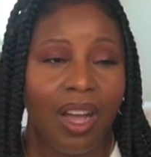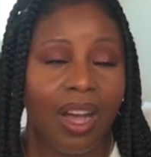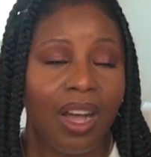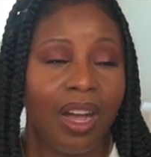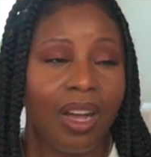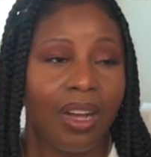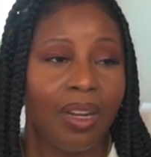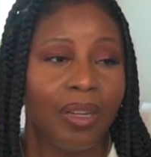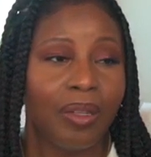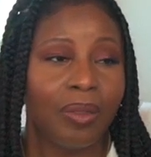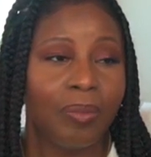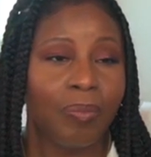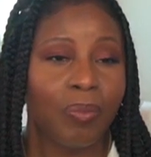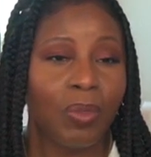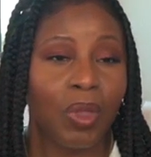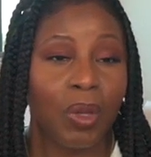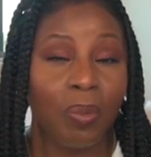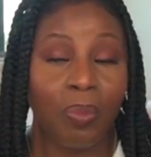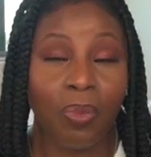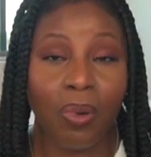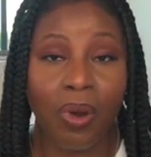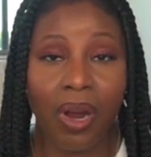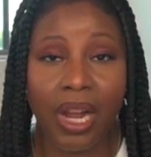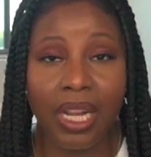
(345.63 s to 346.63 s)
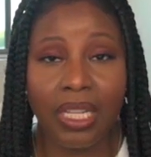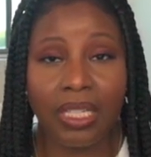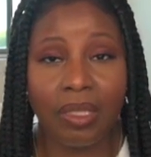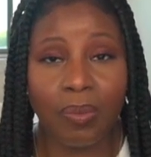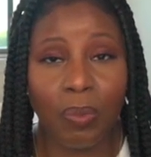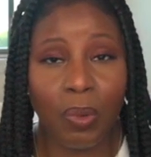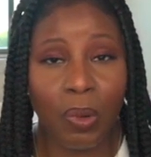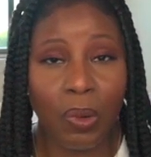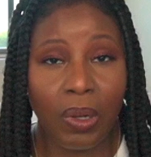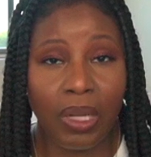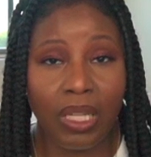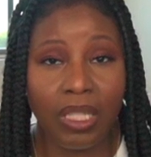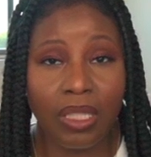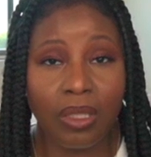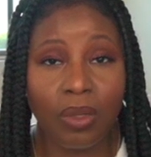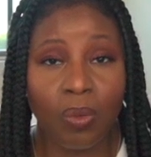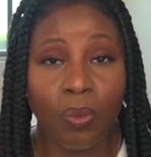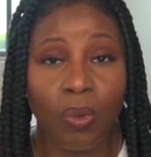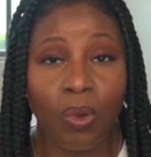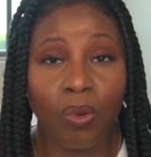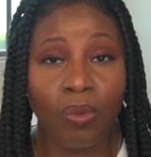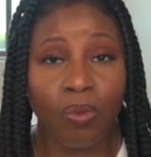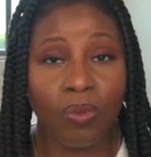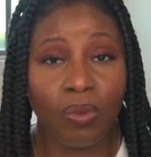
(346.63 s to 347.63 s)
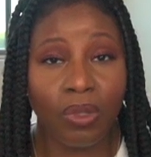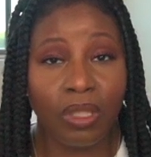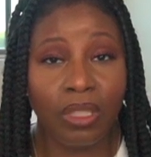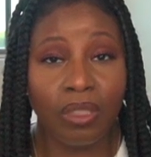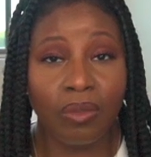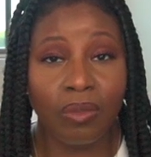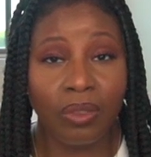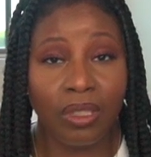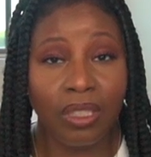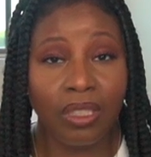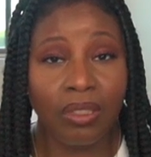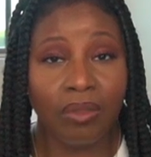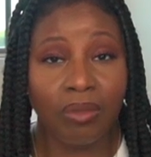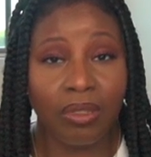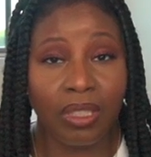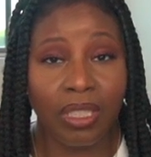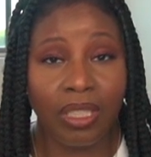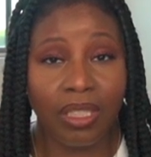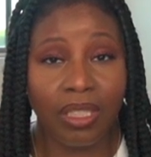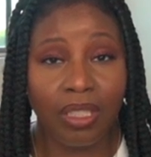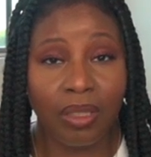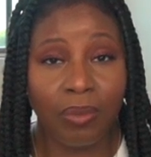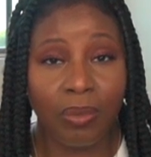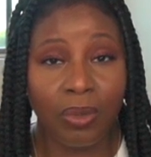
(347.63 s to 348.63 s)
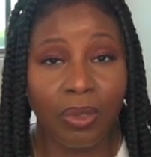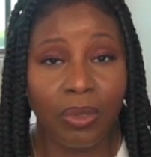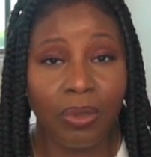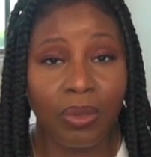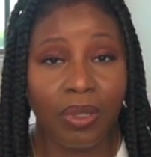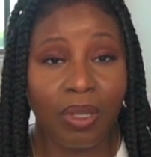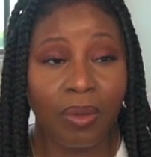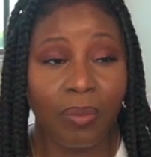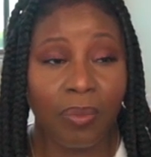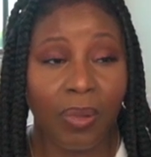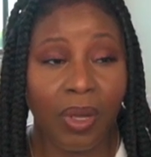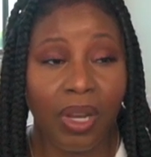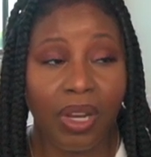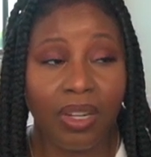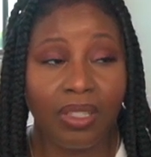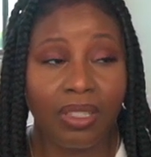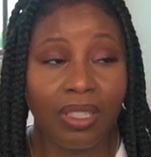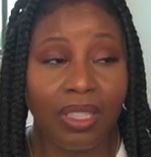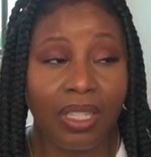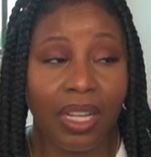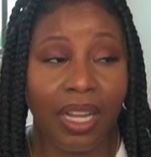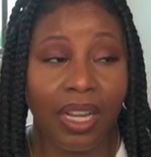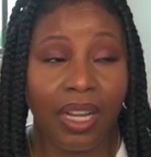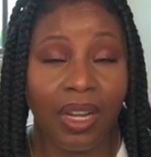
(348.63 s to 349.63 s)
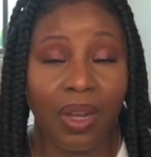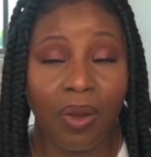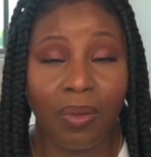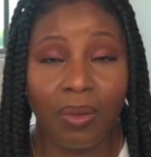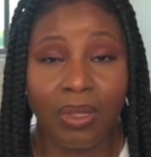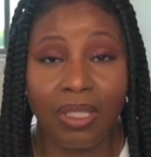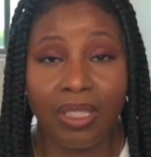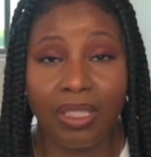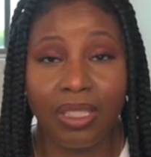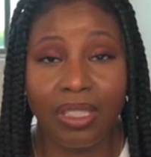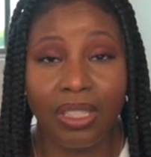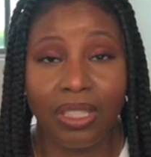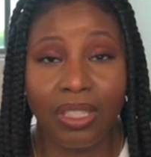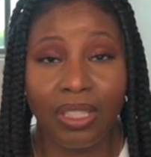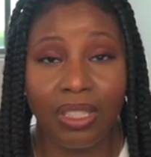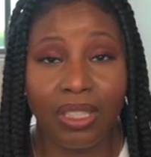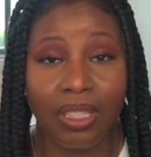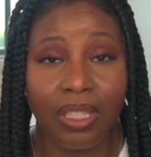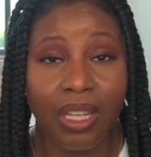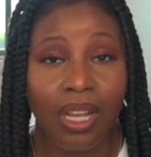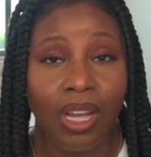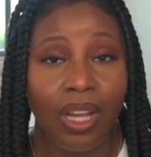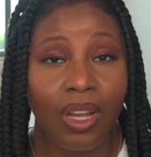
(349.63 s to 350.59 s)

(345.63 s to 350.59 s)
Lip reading: The price points were really, really reasonable compared to like going into the